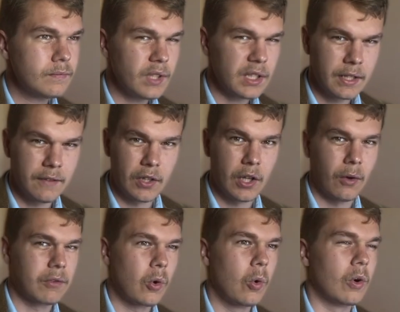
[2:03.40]
Even though,
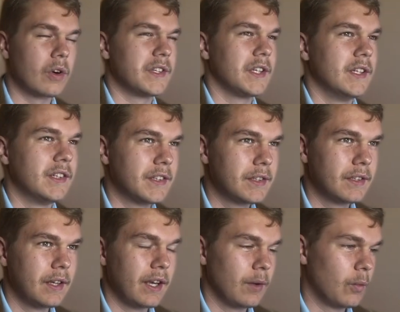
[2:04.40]
of course, he is
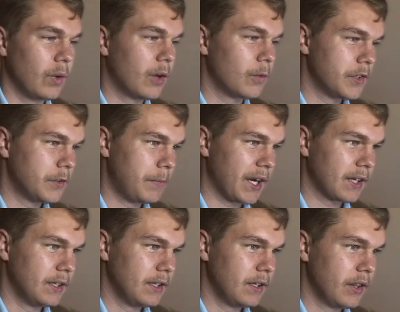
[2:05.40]
a
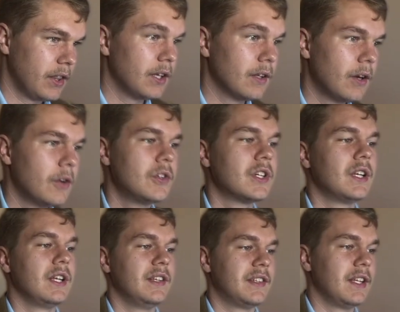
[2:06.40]
well-respected theologian,
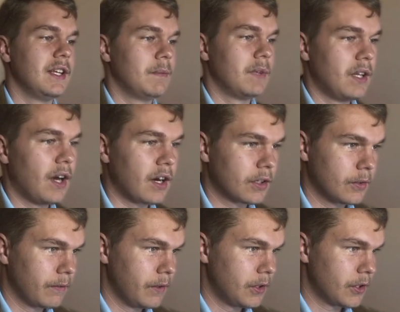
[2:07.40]
he's deemed a doctor
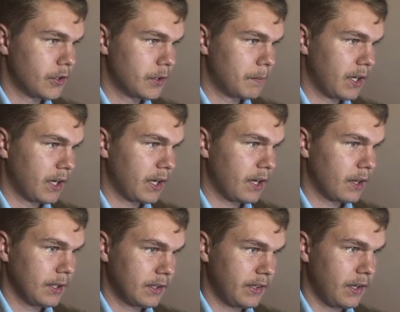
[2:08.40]
of the church by
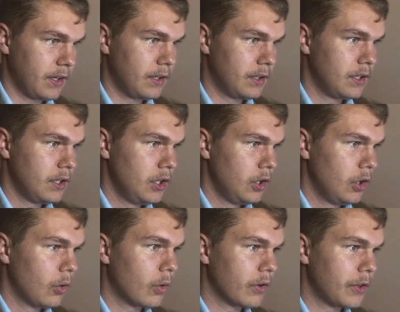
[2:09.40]
Catholics and
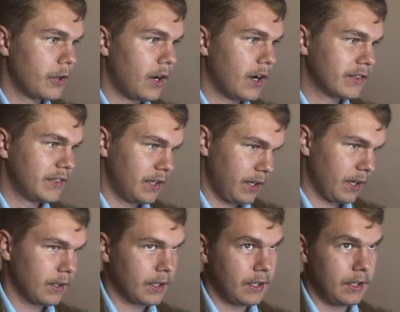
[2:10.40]
Orthodox and
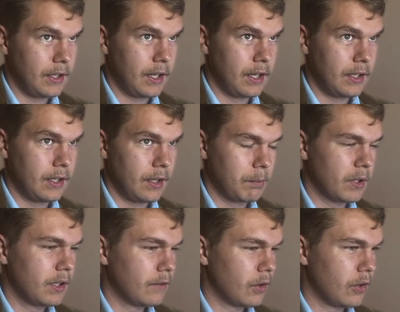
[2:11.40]
Anglican, and I
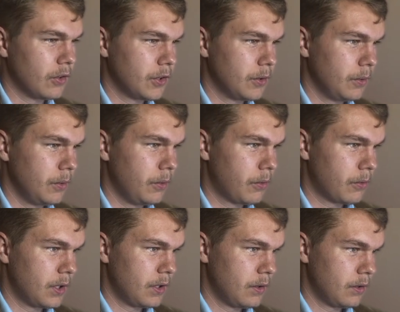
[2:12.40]
believe also
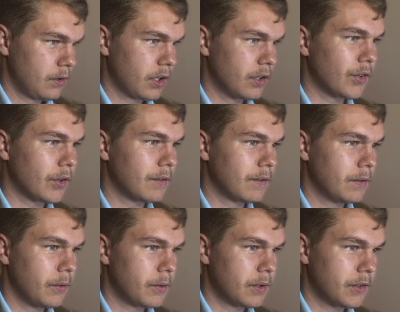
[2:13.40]
Lutheran, conservative
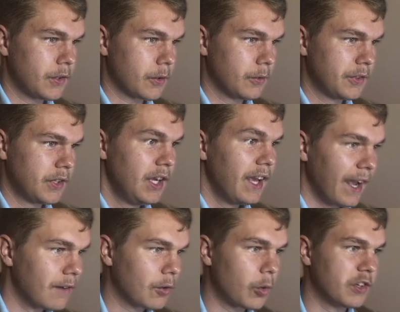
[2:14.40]
Lutheran circles,
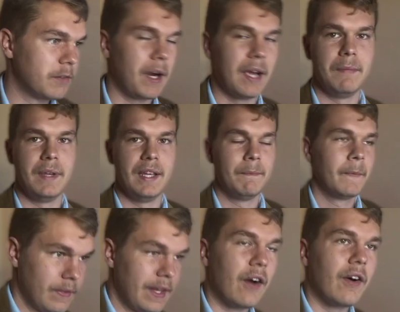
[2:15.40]
and of course by me.
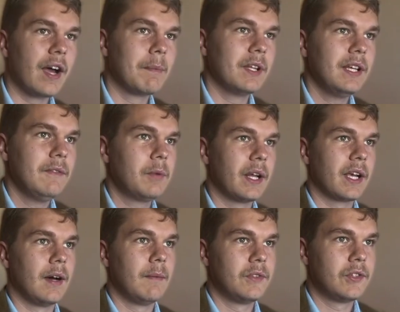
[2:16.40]
Now, I believe when it
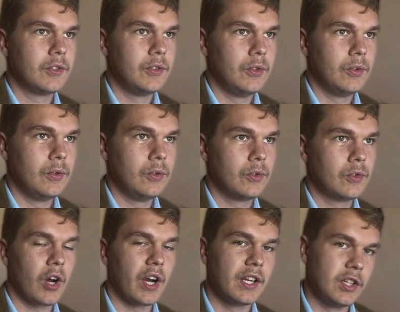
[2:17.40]
comes to
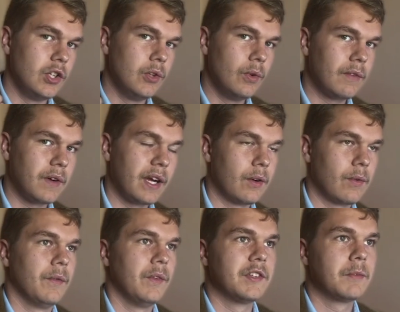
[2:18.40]
trying to unify
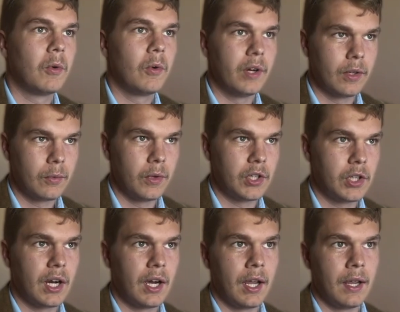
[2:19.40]
around this point, which
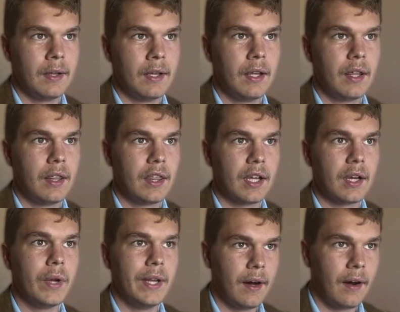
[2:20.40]
I think
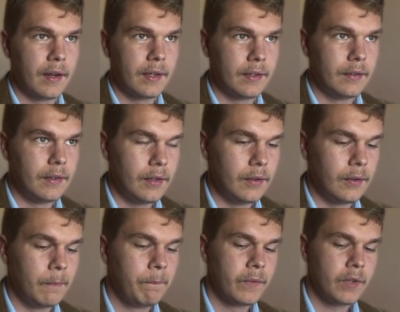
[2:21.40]
we ought to
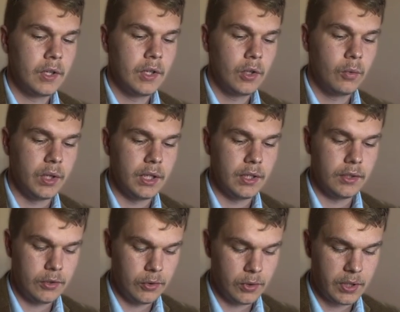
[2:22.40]
do, we need
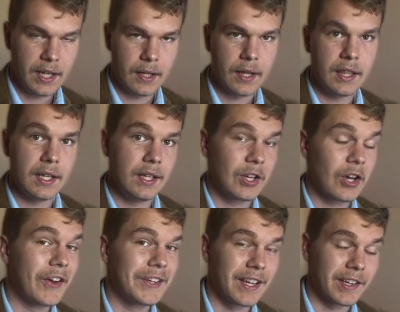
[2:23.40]
to take the
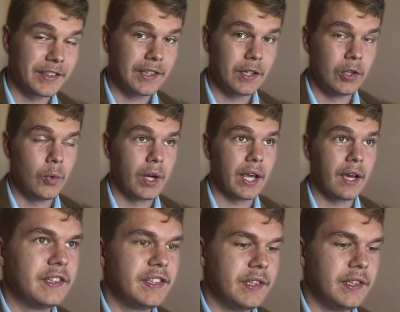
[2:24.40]
context into account.